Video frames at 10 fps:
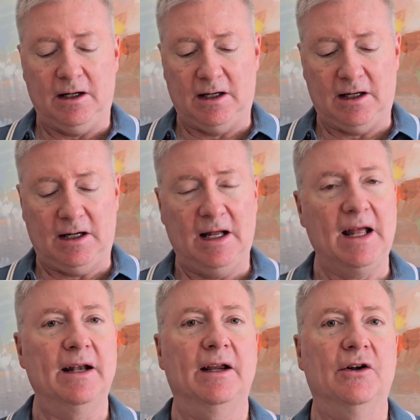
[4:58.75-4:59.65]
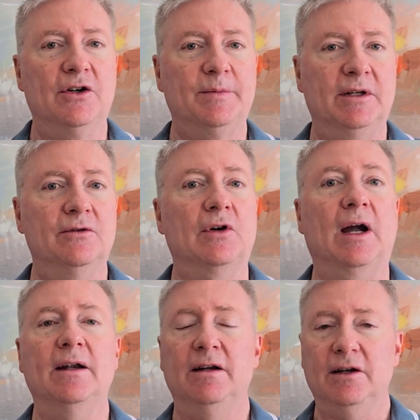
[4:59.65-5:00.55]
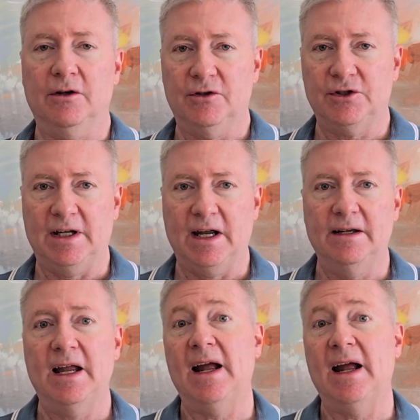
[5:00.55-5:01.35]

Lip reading: NAR has been trying to negotiate,